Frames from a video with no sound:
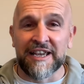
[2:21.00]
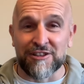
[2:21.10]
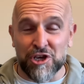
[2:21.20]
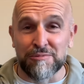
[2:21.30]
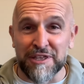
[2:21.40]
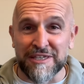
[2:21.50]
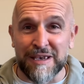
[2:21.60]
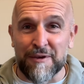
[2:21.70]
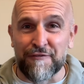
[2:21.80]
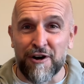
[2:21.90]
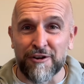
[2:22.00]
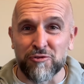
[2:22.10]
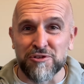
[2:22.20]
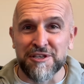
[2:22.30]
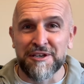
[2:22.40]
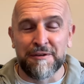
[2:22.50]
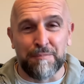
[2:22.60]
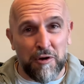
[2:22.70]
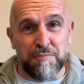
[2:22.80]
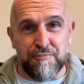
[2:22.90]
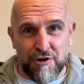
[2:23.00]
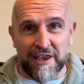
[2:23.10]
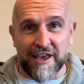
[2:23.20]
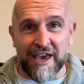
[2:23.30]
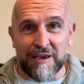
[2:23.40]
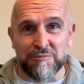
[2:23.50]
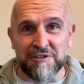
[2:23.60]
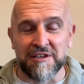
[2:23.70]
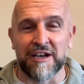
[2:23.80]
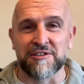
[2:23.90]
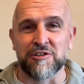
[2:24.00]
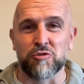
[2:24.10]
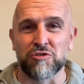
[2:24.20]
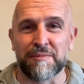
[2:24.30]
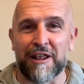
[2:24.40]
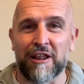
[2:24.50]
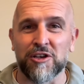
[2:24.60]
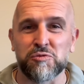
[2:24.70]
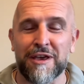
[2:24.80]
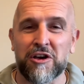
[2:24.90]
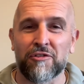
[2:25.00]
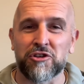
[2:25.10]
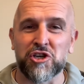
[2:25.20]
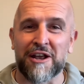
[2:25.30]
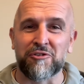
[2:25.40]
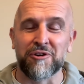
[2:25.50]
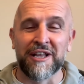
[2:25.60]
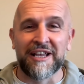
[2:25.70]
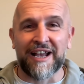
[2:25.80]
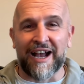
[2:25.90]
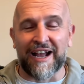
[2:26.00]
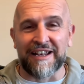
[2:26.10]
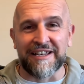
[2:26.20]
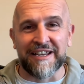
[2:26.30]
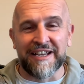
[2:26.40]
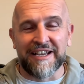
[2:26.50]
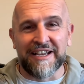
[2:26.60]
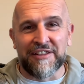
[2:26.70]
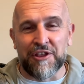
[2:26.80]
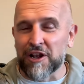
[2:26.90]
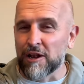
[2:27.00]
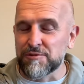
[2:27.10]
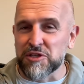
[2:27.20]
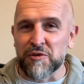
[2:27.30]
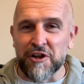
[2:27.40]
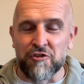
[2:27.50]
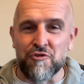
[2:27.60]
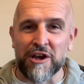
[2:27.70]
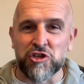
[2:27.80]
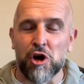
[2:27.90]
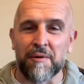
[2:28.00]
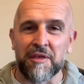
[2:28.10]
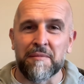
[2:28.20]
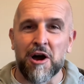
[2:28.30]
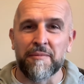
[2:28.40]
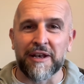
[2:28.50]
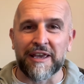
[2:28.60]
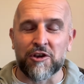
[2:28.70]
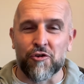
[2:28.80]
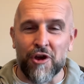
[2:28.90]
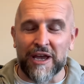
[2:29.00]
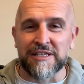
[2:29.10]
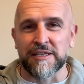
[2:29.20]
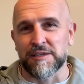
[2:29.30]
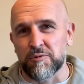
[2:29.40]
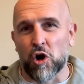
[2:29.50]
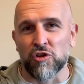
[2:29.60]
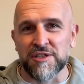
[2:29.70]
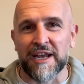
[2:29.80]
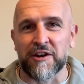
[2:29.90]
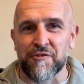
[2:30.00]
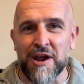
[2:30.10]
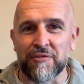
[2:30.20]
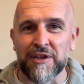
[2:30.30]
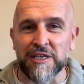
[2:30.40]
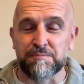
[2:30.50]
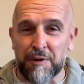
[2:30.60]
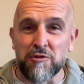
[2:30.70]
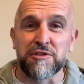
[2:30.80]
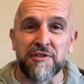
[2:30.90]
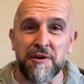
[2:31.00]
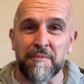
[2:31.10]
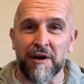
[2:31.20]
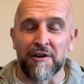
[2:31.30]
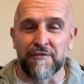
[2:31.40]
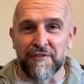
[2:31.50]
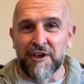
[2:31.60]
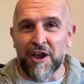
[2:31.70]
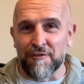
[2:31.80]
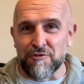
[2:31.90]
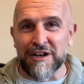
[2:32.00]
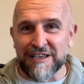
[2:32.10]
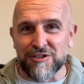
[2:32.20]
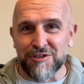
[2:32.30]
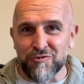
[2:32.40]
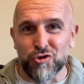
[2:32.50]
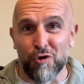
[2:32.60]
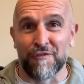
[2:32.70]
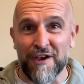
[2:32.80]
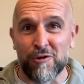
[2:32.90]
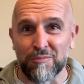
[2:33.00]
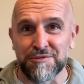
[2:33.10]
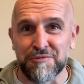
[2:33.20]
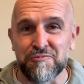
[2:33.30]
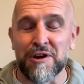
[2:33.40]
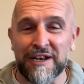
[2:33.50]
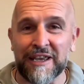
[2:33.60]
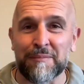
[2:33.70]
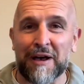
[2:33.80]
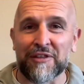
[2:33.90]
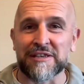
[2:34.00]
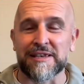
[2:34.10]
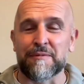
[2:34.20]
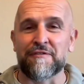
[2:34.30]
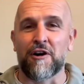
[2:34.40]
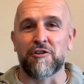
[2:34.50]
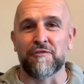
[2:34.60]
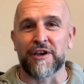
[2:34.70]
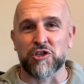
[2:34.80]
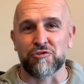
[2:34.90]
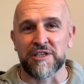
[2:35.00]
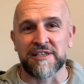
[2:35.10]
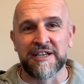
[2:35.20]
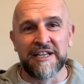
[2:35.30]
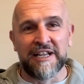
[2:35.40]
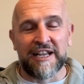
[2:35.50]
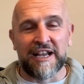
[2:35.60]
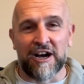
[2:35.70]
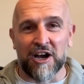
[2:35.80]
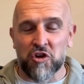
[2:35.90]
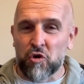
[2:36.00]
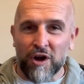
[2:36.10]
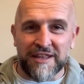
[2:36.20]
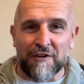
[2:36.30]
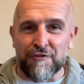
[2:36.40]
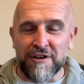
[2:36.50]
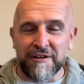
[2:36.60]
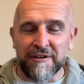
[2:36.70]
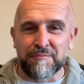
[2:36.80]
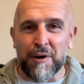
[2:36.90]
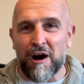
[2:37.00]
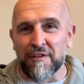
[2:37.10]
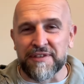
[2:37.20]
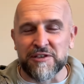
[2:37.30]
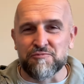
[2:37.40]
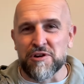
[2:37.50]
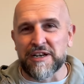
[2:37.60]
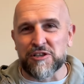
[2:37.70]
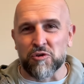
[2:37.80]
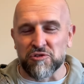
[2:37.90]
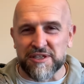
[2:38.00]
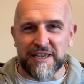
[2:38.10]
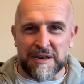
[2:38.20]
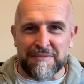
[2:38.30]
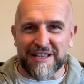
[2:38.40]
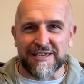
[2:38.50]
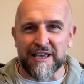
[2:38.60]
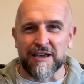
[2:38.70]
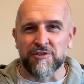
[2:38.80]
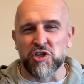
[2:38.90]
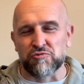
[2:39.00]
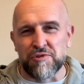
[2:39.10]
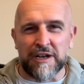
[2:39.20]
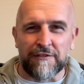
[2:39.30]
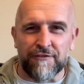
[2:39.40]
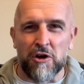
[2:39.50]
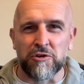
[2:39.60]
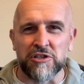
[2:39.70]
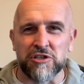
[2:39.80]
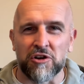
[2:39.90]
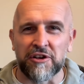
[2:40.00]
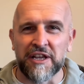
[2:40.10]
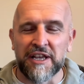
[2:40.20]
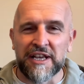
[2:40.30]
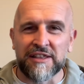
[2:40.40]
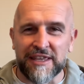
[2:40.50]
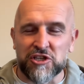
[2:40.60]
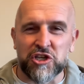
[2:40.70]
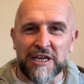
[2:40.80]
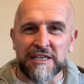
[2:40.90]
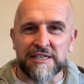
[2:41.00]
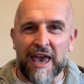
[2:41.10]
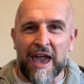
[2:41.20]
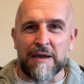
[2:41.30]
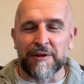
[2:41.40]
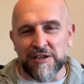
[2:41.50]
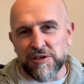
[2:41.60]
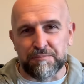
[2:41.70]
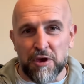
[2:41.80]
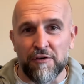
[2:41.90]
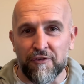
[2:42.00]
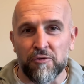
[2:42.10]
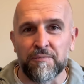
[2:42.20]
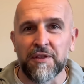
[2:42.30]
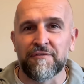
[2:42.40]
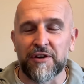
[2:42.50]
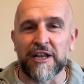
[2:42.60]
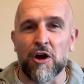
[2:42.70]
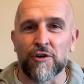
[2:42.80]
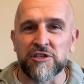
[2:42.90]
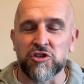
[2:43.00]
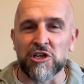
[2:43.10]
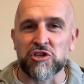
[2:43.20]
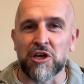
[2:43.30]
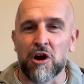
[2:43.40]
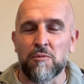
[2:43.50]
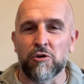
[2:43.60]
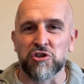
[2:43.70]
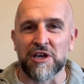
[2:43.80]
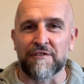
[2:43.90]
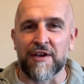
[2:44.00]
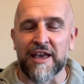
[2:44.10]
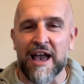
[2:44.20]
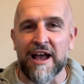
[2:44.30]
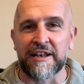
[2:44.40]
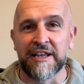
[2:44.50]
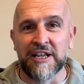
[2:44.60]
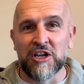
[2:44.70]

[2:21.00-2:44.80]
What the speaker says: In terms of the semi-finals, both brilliant games, as I talked about last week on the channel, and the clubs are doing a great job at the moment in creating some content around this. Both of them have released short films, really, about their semi-final victories. Quite different. Bath is really sort of cinematic and just really focused on this year's game, and it's a beautiful video. I suggest you go and watch that if you can.